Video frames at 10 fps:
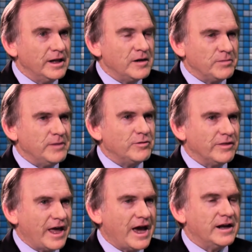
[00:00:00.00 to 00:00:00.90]
people
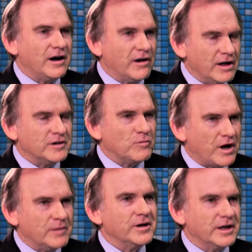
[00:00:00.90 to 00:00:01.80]
that are
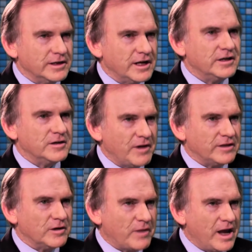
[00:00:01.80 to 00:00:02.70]
underwater but continue to make
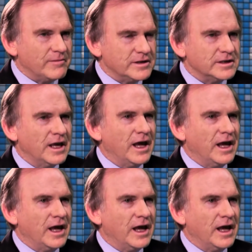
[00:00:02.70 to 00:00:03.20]
their payments,